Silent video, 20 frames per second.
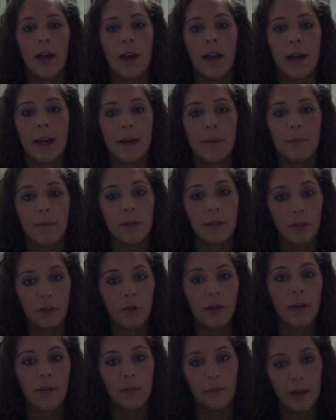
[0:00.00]
but do
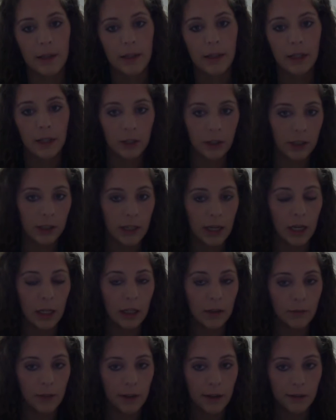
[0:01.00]
have a basic understanding
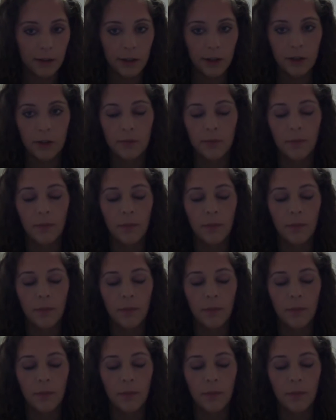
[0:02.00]
of English.